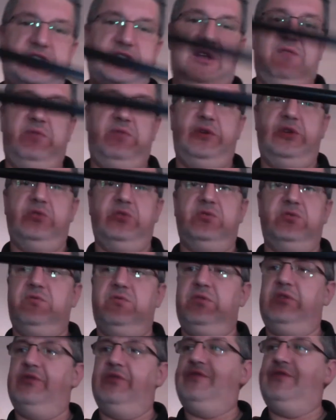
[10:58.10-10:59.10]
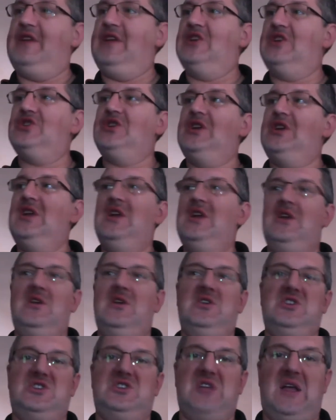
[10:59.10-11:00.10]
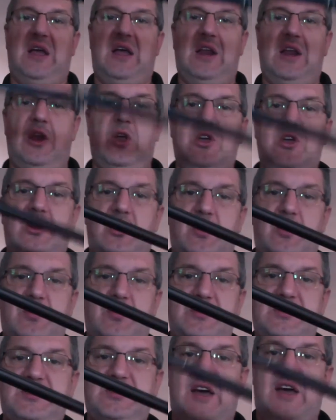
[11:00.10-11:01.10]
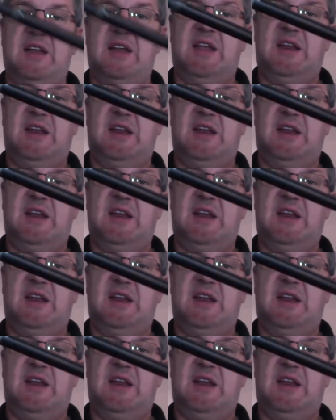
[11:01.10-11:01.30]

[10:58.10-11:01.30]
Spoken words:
when you're finished, you just unlock it on opposite side and